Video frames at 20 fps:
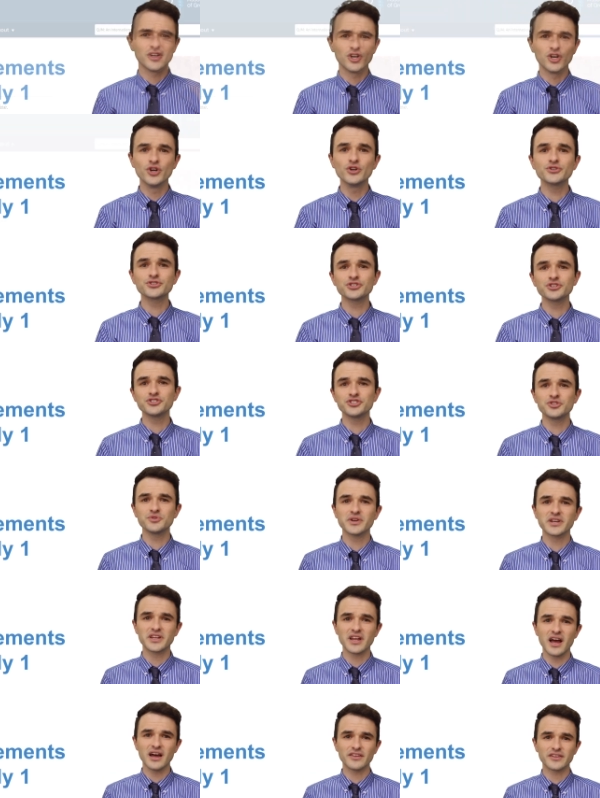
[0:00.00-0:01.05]
Who should you
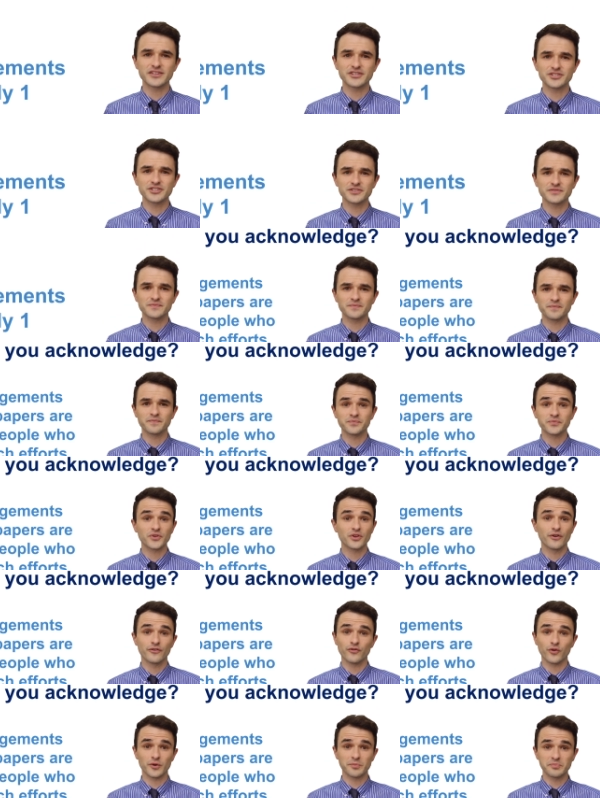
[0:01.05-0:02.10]
acknowledge?
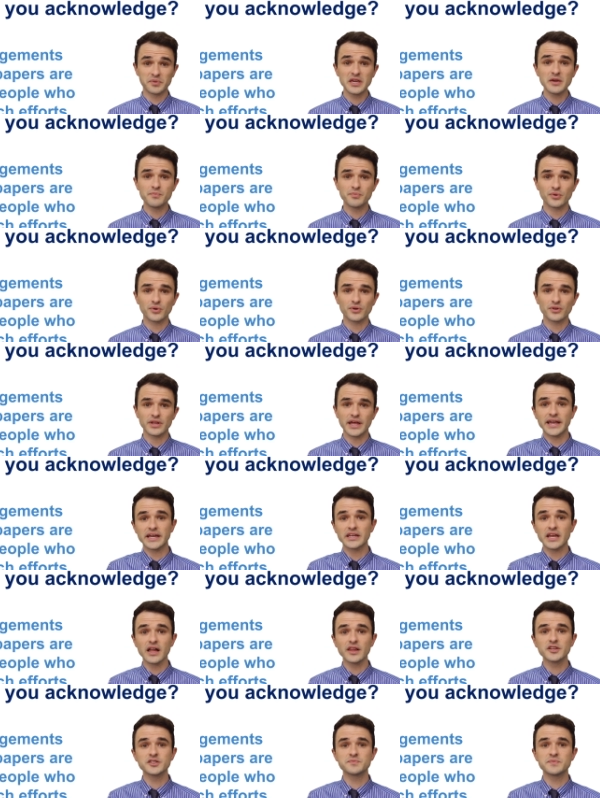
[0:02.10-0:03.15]
For people,
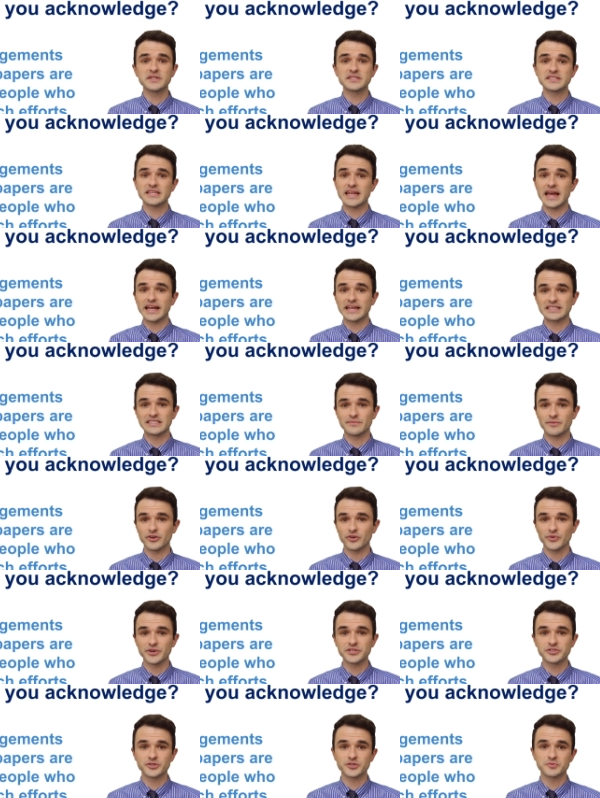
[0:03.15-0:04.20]
acknowledgments in academic
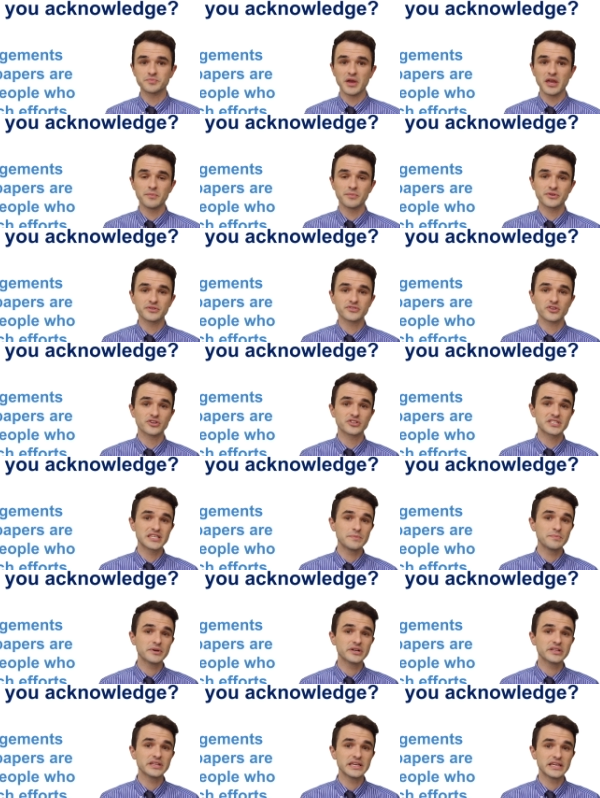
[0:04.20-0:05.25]
research papers are
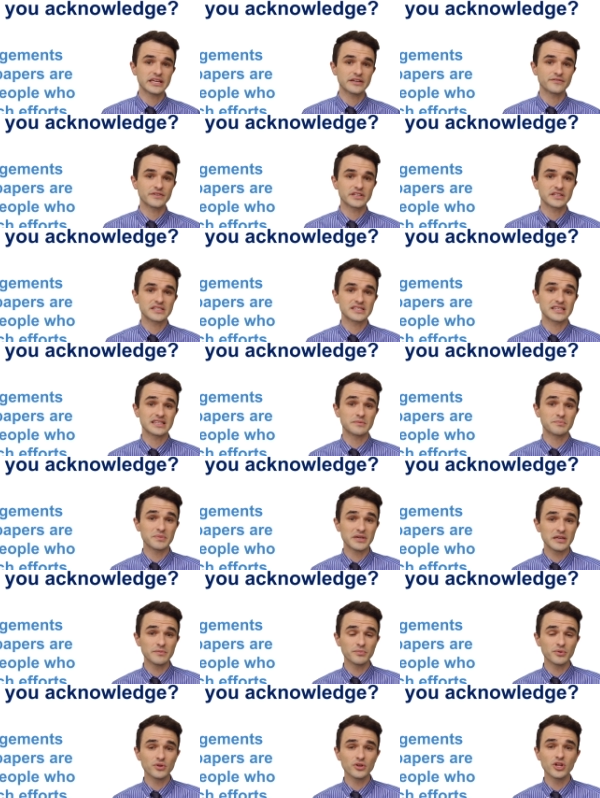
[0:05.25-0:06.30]
typically given to the
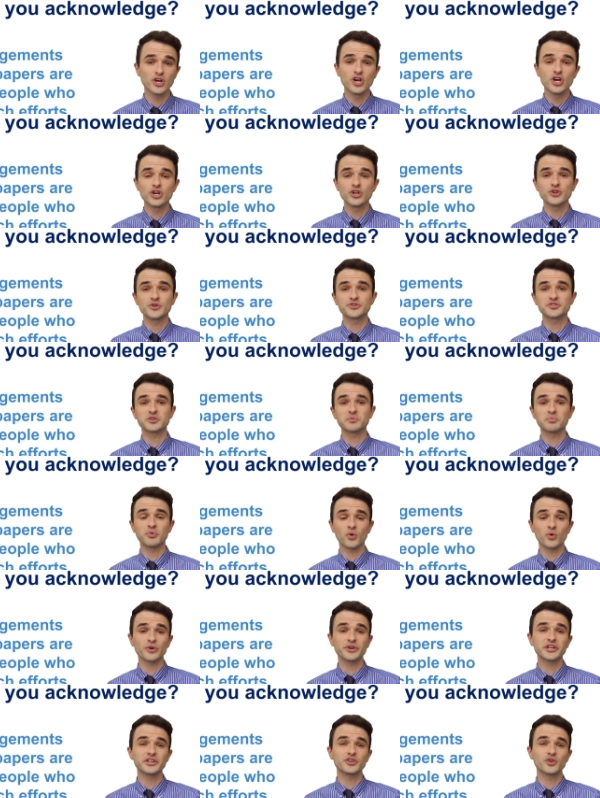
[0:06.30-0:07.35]
people who
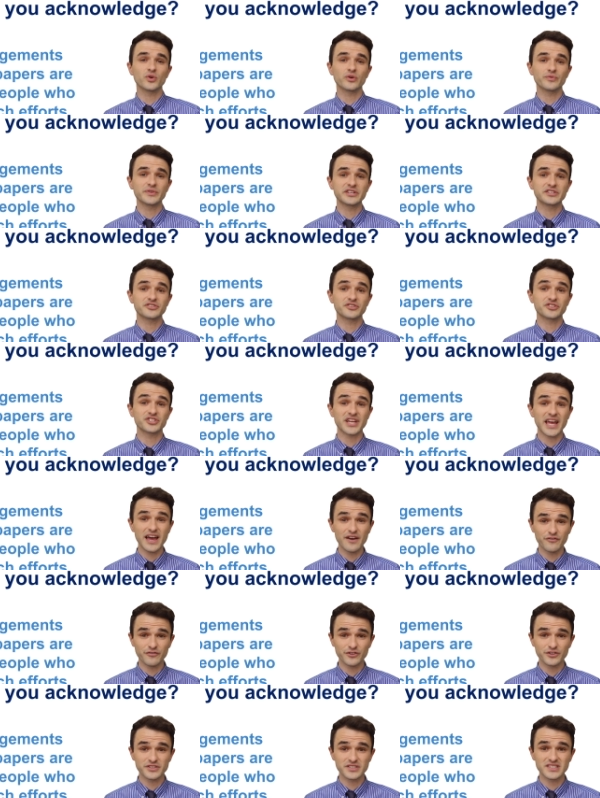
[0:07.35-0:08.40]
supported your research
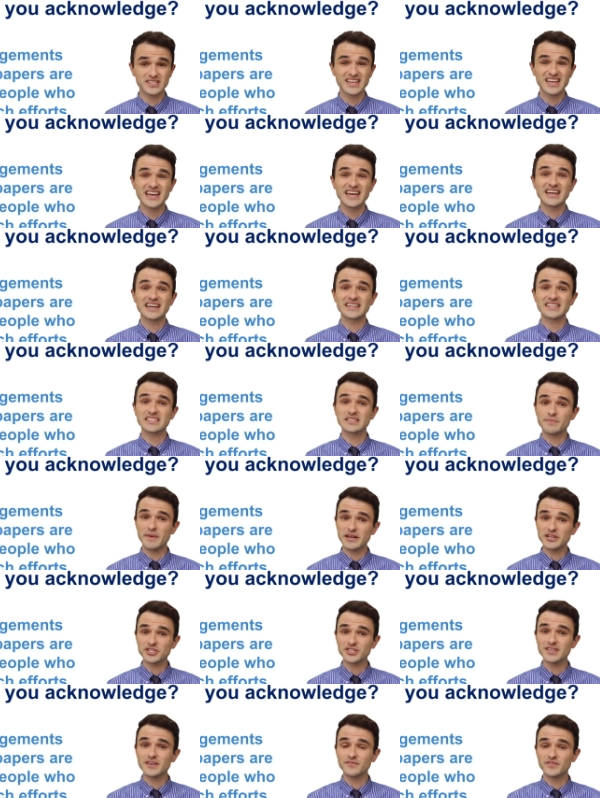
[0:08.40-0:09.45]
efforts,
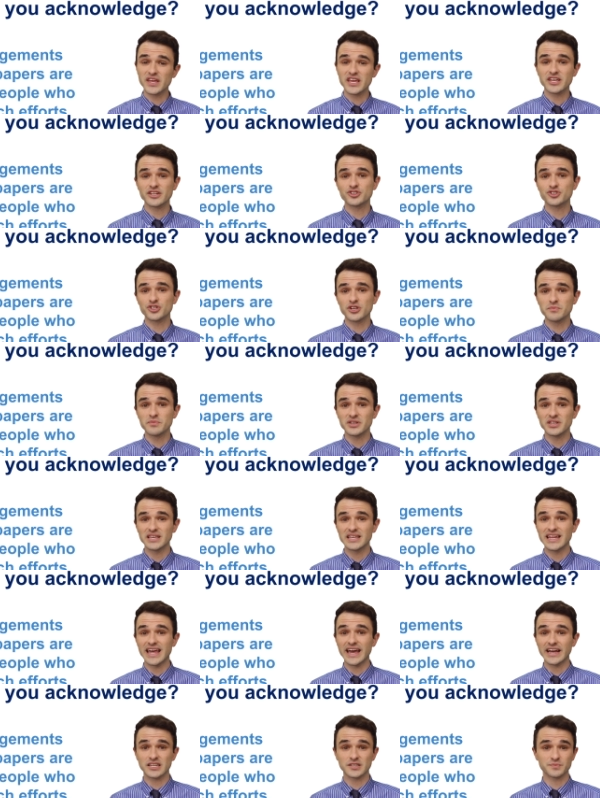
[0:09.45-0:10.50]
especially if they contributed
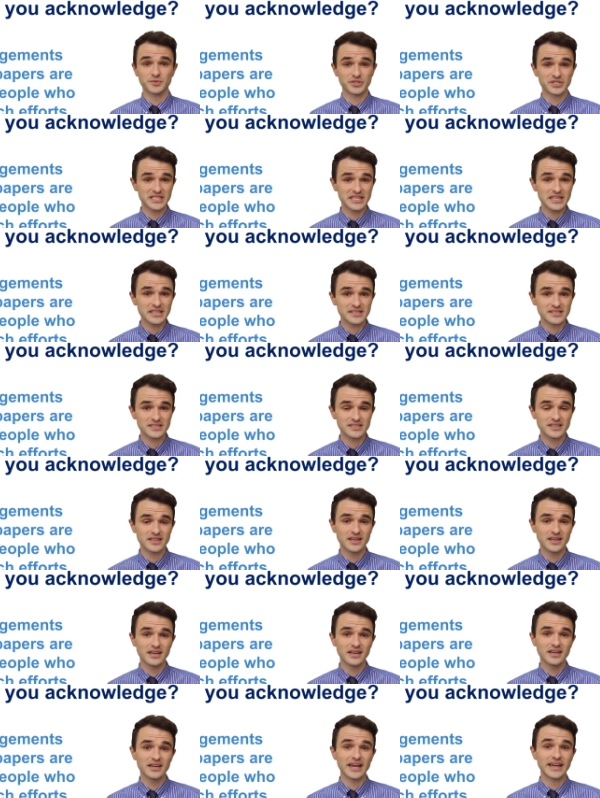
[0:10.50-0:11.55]
expertise,
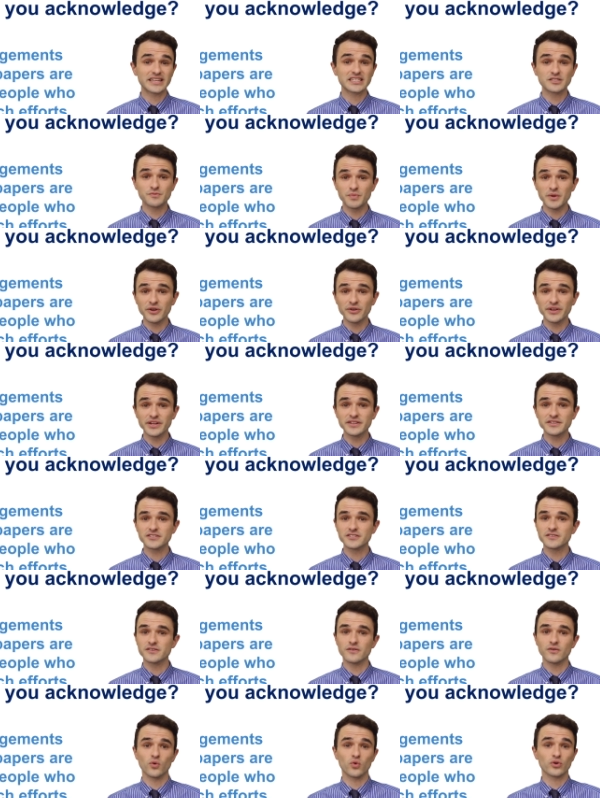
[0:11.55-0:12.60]

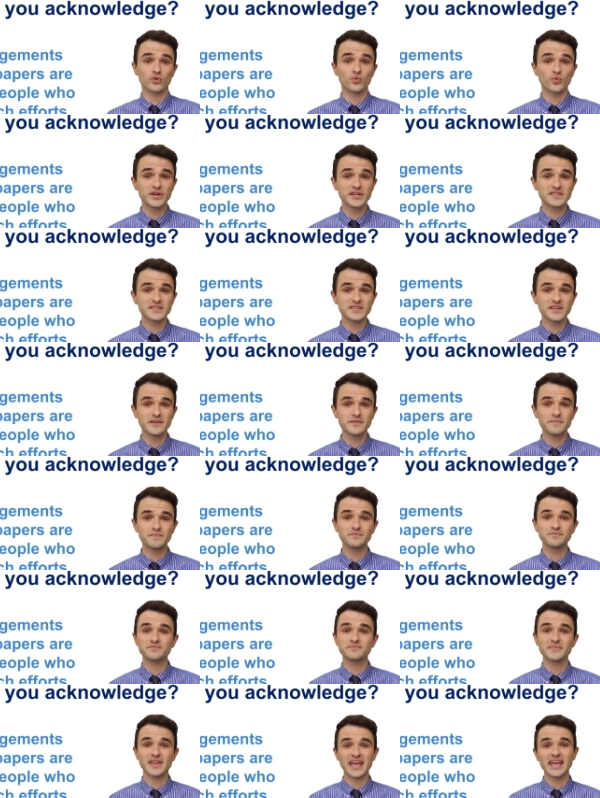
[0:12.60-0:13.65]
experience, or wisdom,
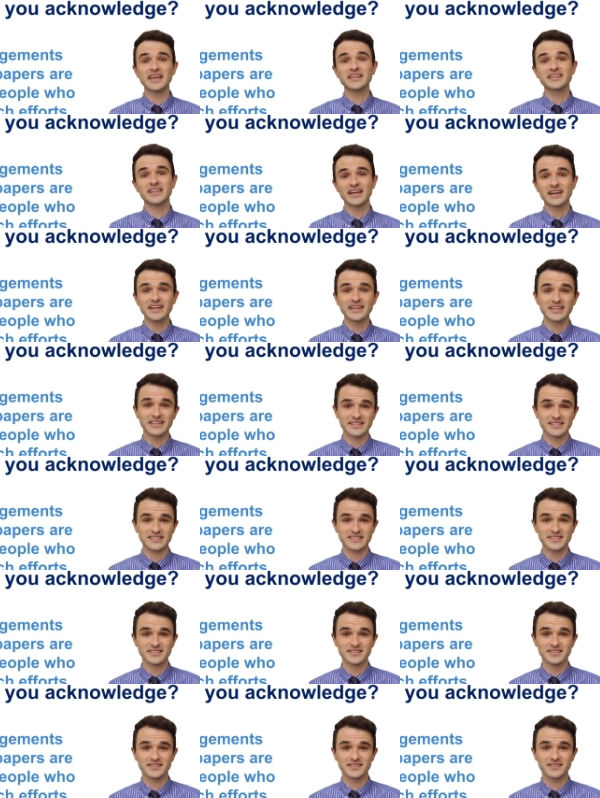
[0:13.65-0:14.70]
and
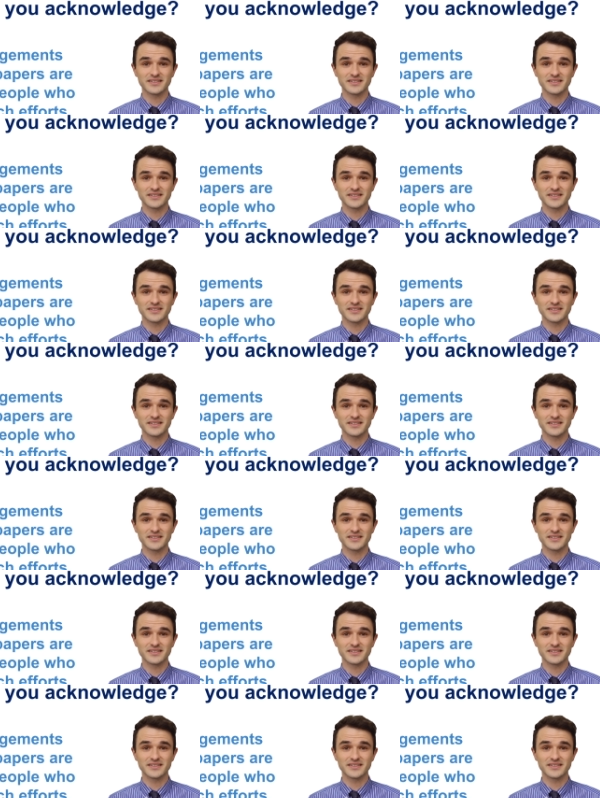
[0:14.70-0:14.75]
guidance.